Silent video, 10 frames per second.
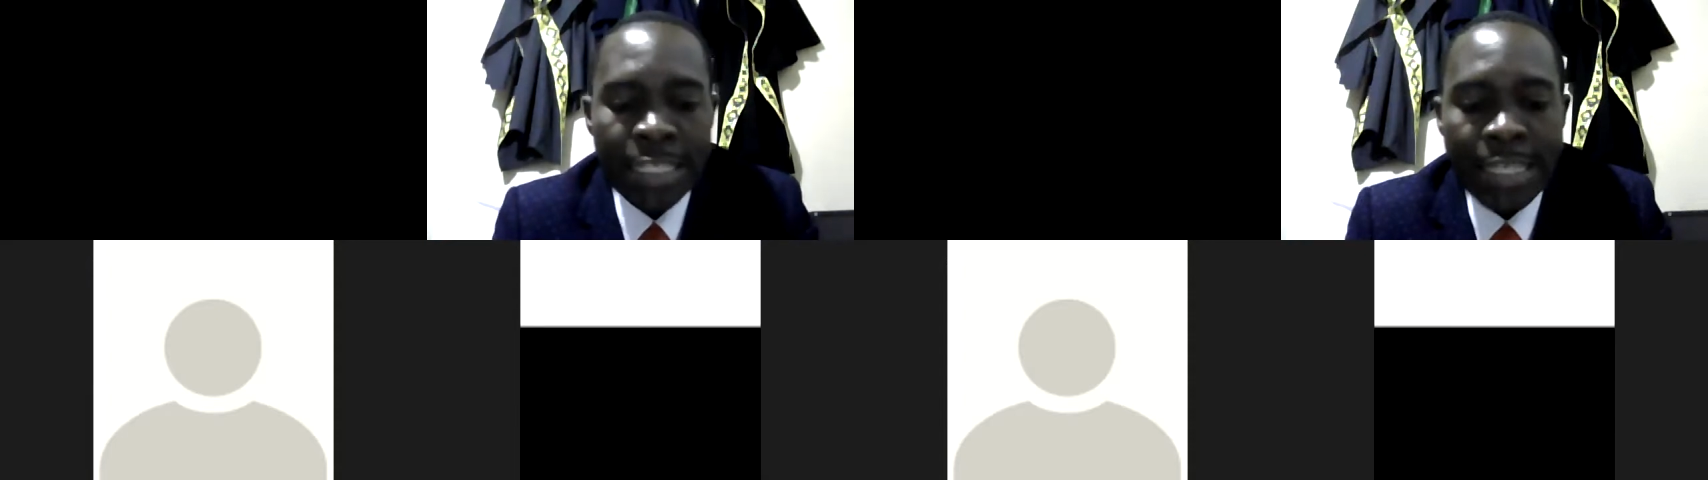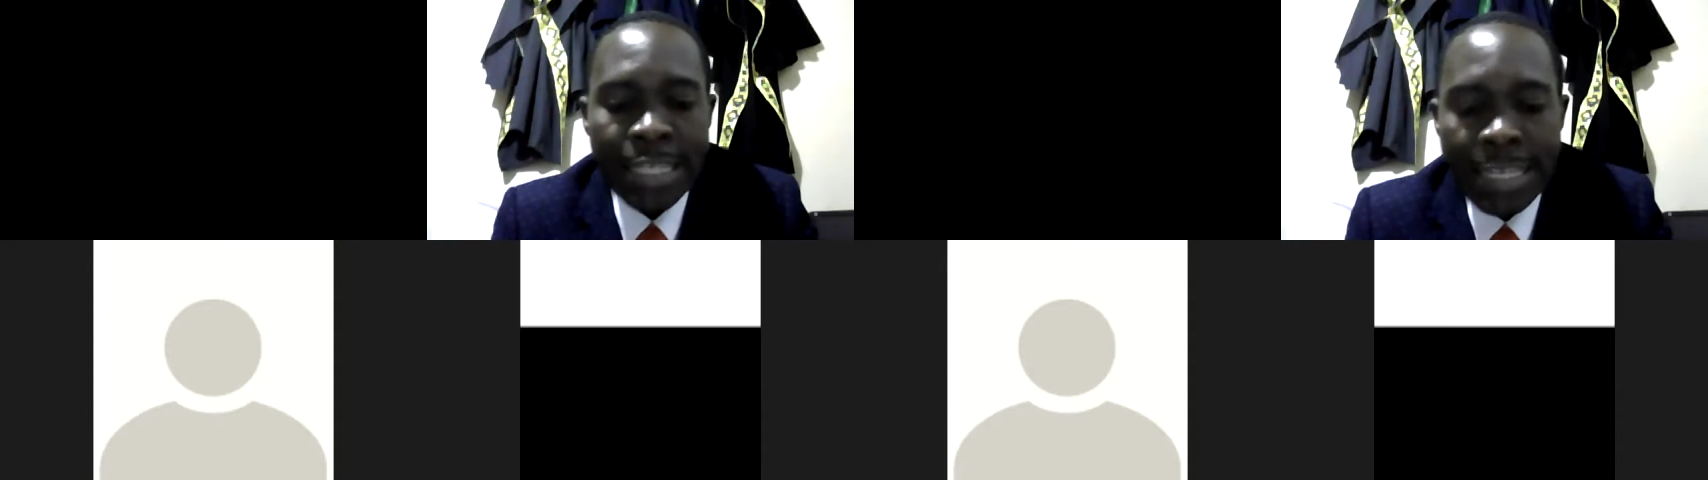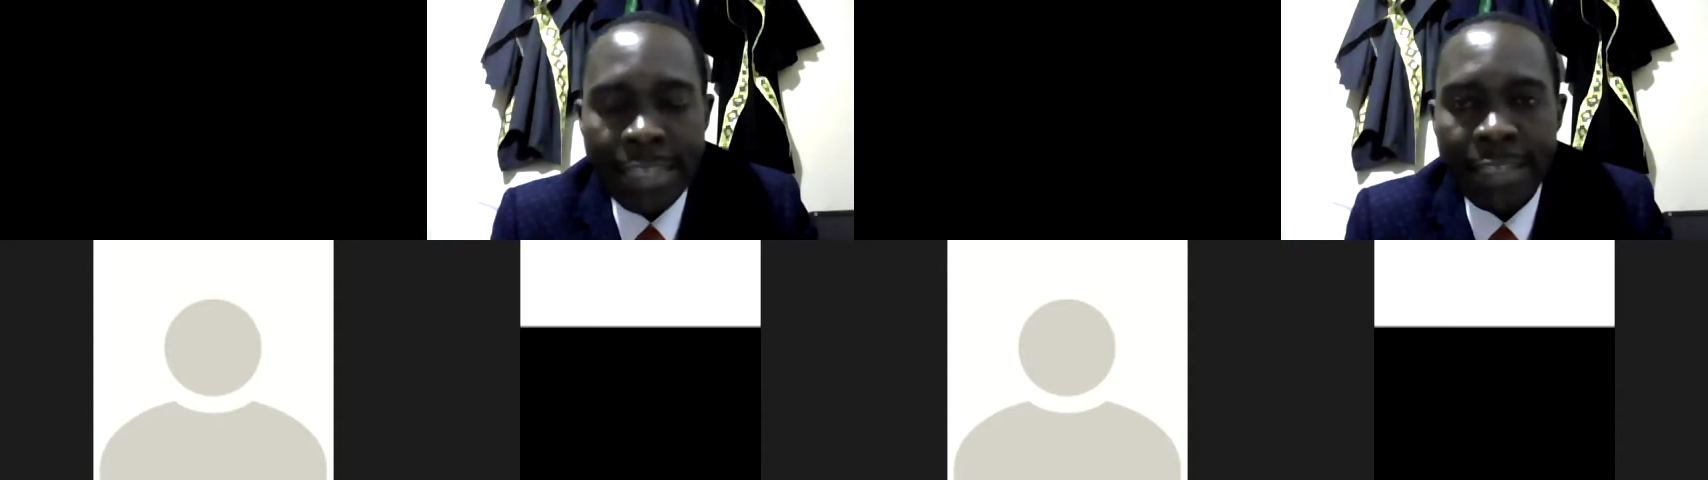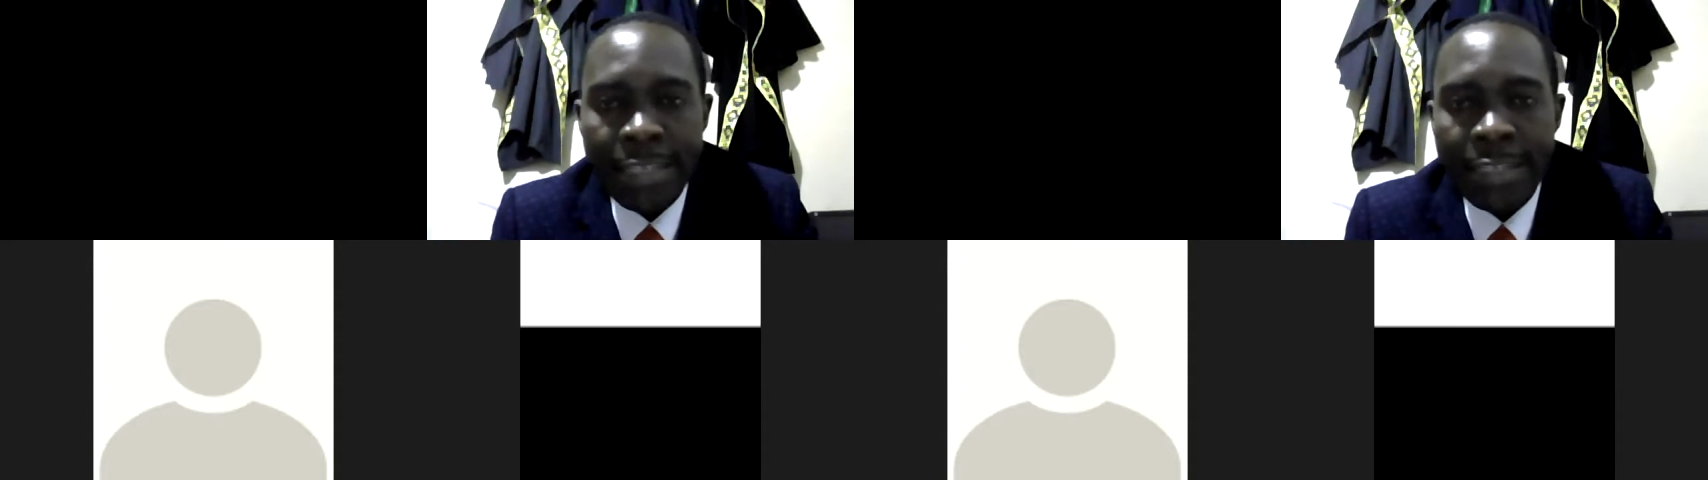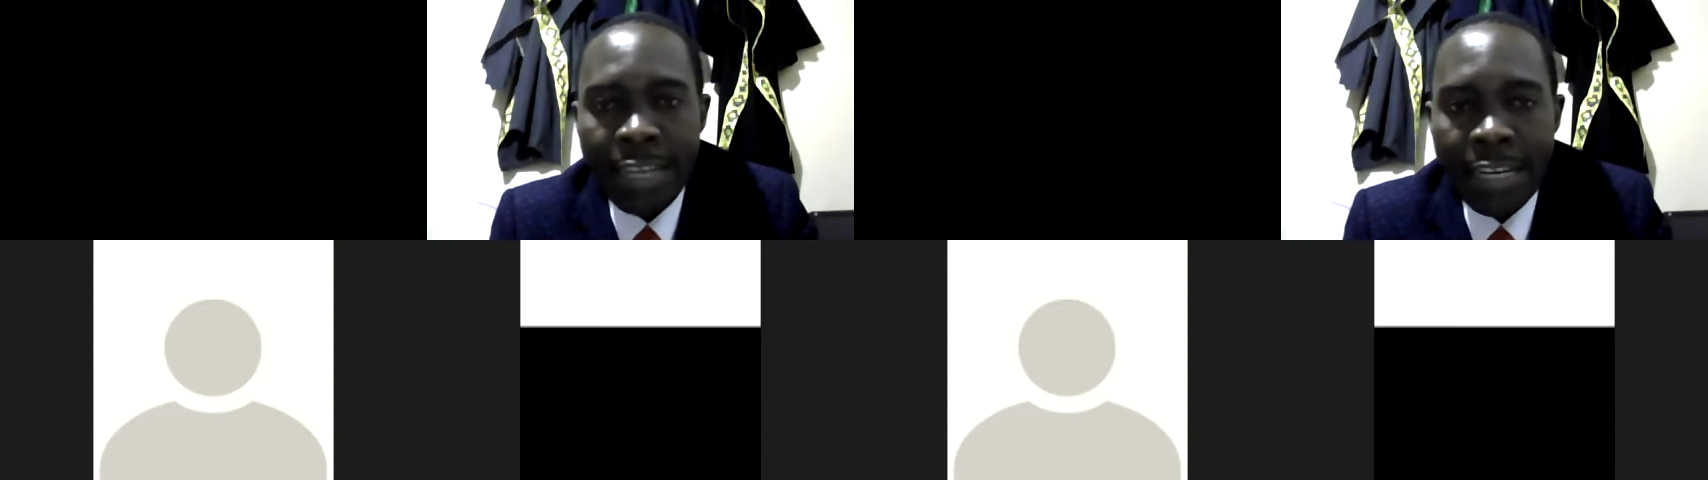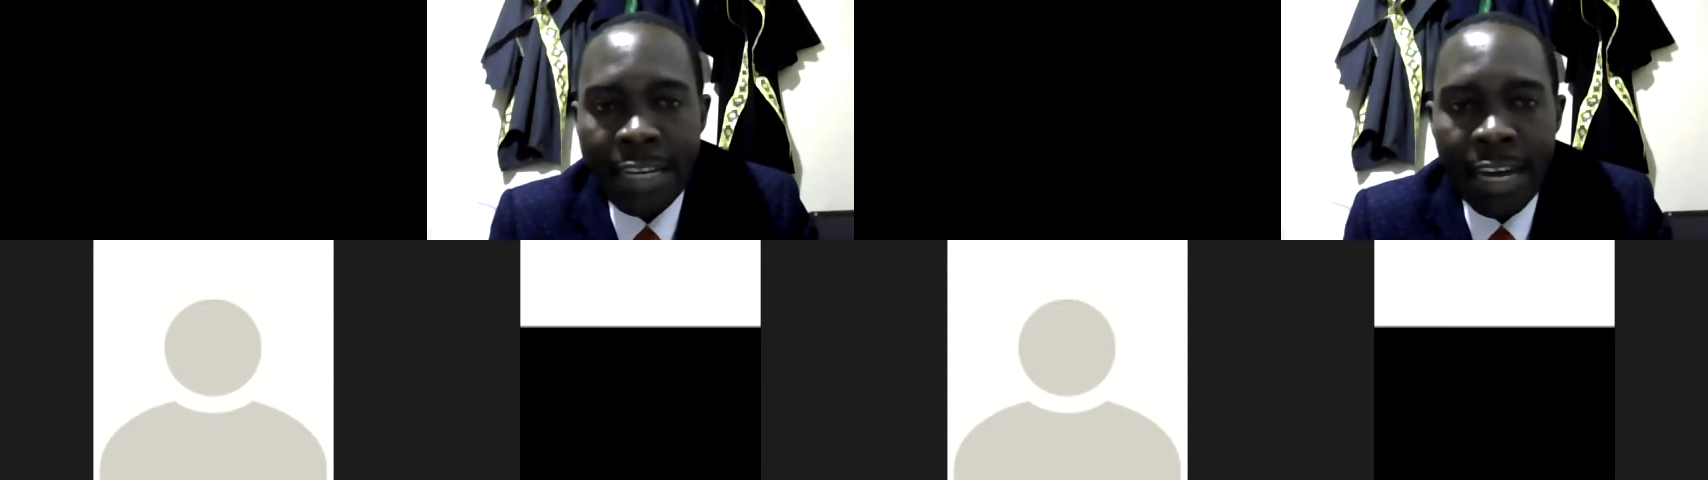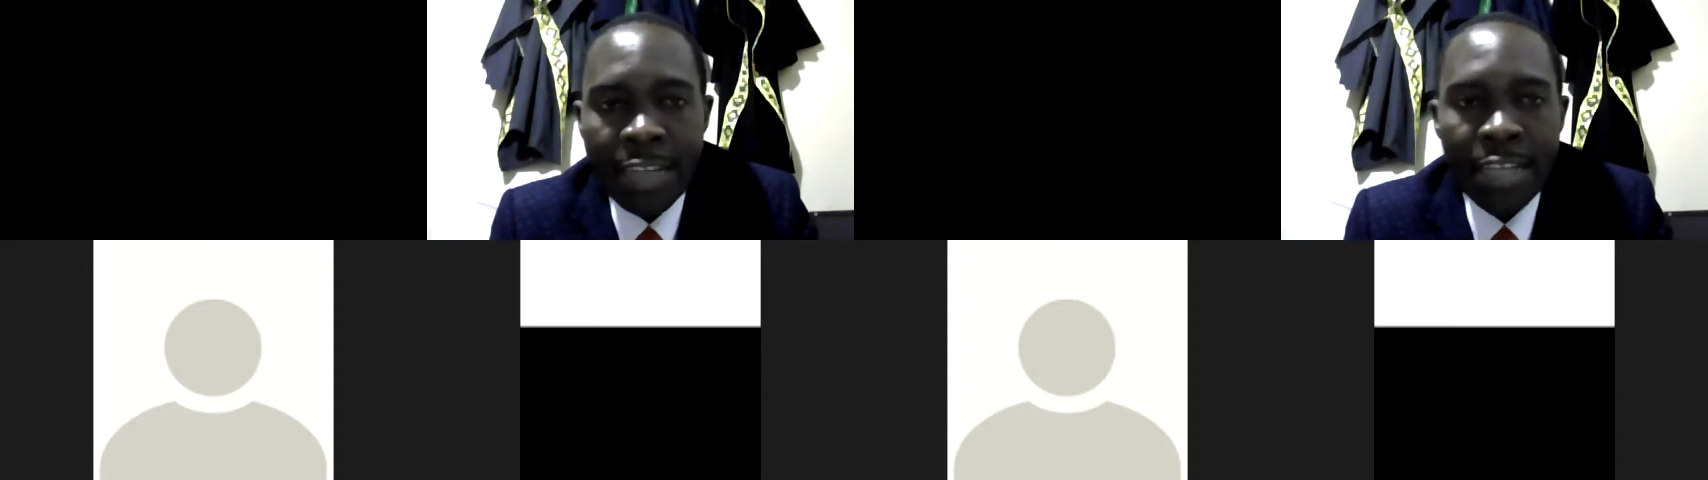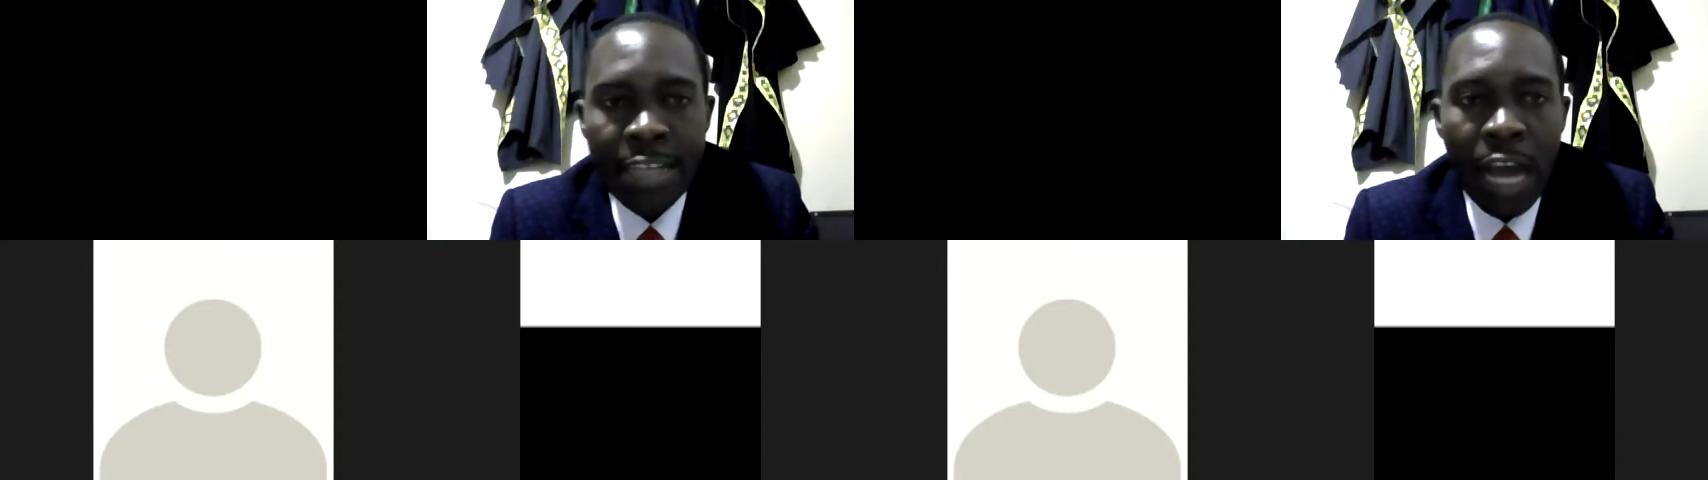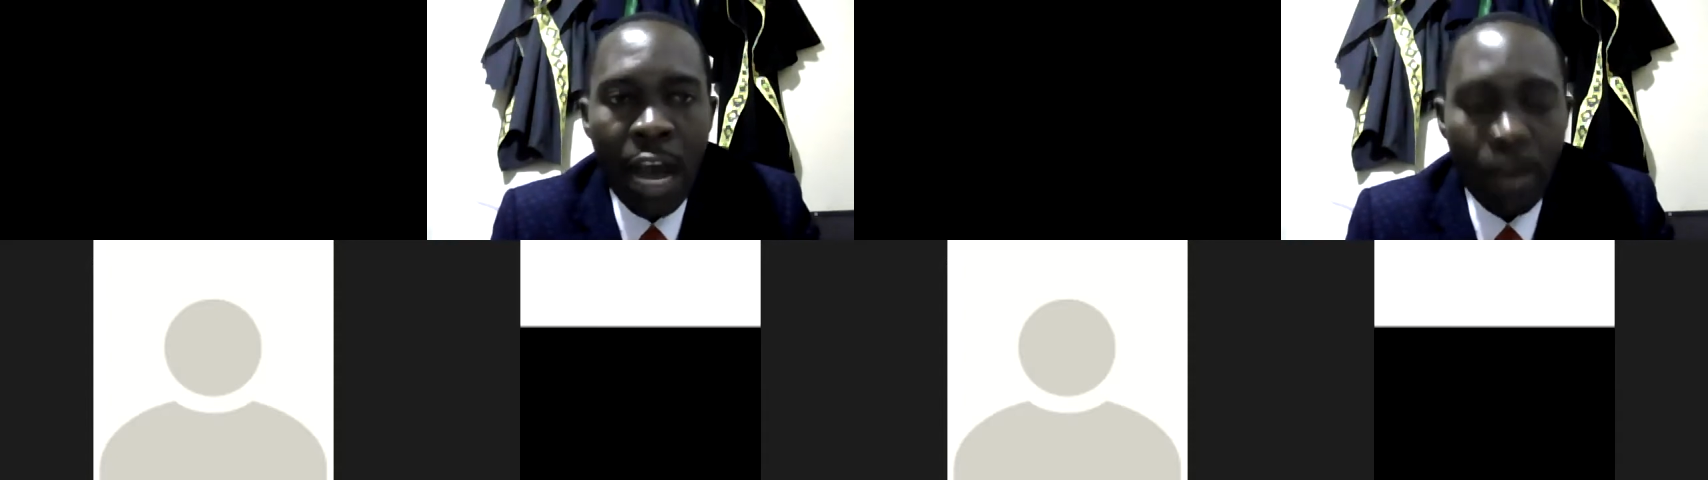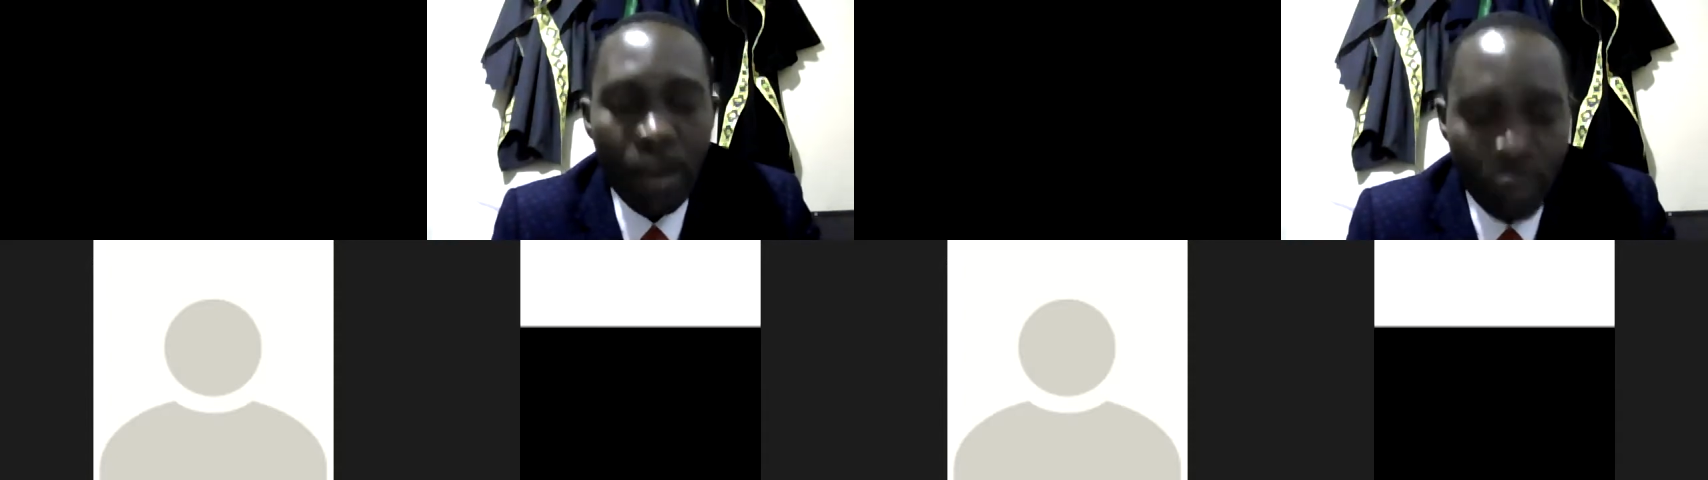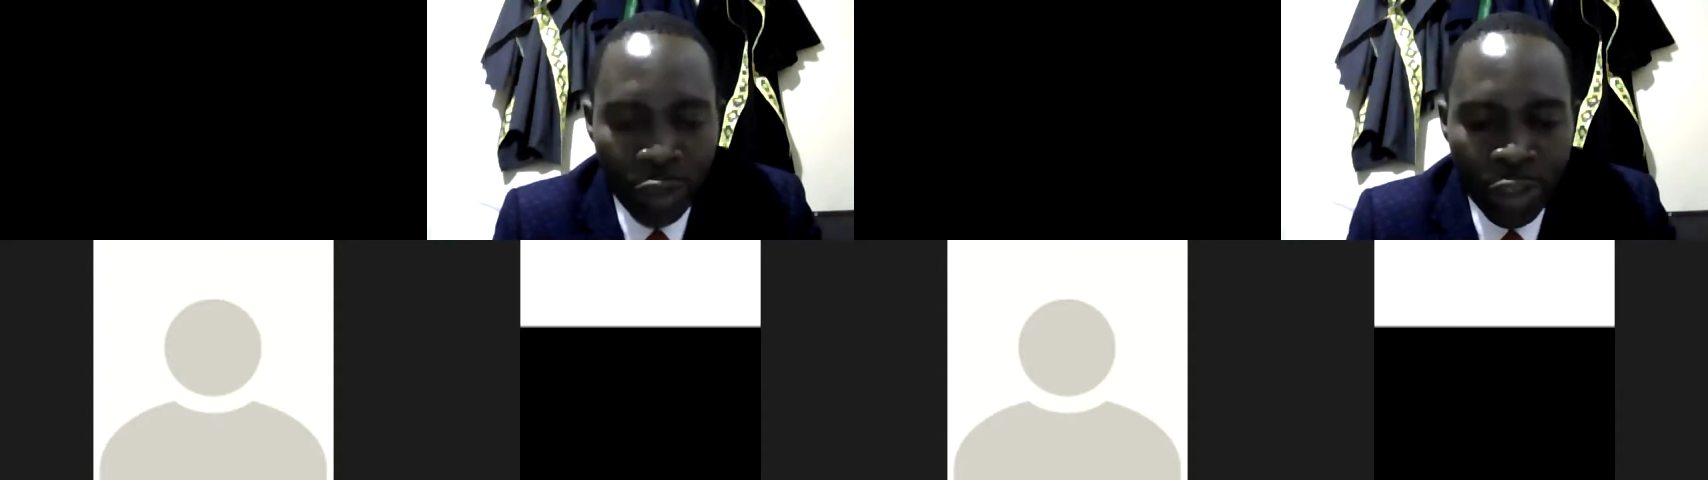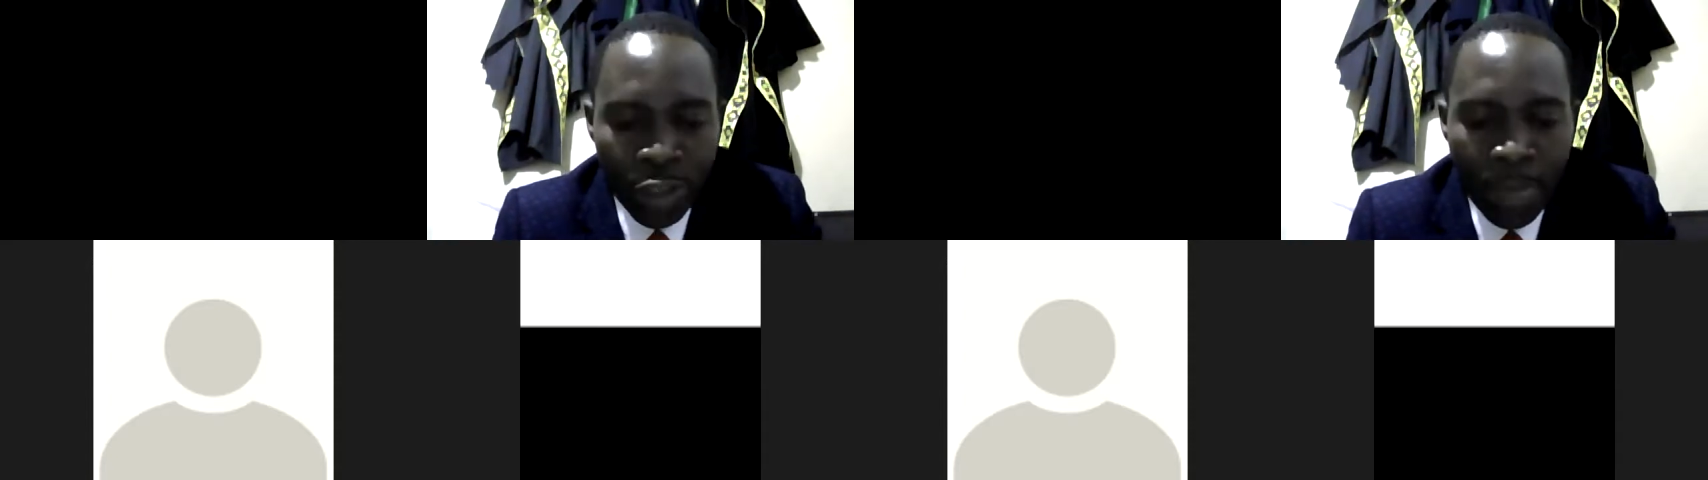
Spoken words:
teacher-centered approach.